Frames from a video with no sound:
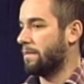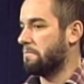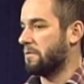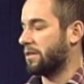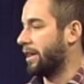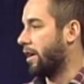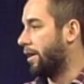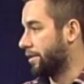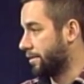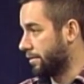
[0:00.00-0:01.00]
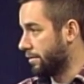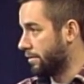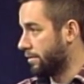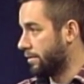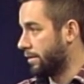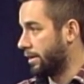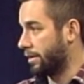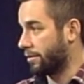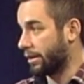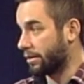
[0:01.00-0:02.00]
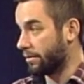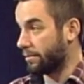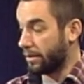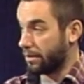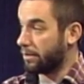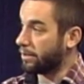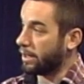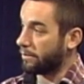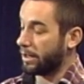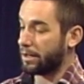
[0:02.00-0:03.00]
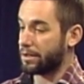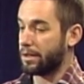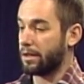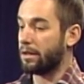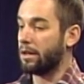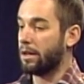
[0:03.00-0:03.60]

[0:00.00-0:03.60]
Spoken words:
we'll say, hostile and aggressive than Afghanistan,